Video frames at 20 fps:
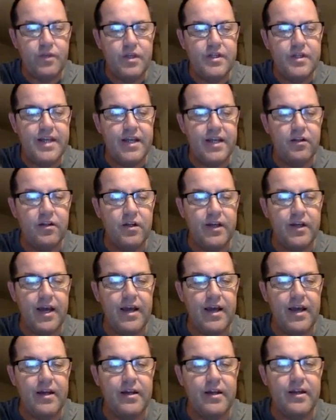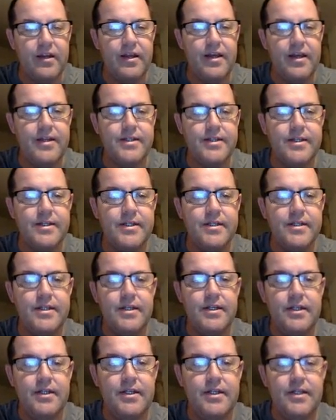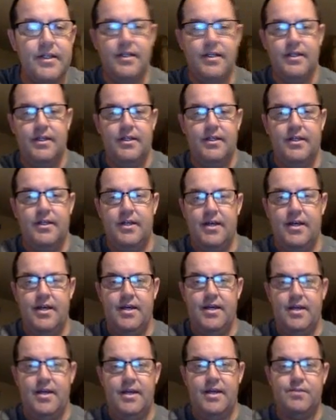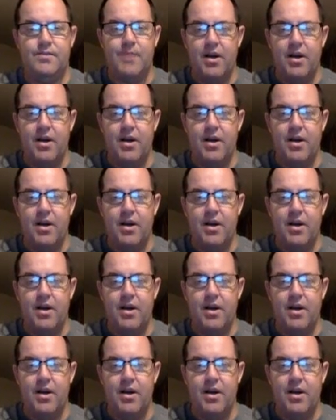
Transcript: take a look at it as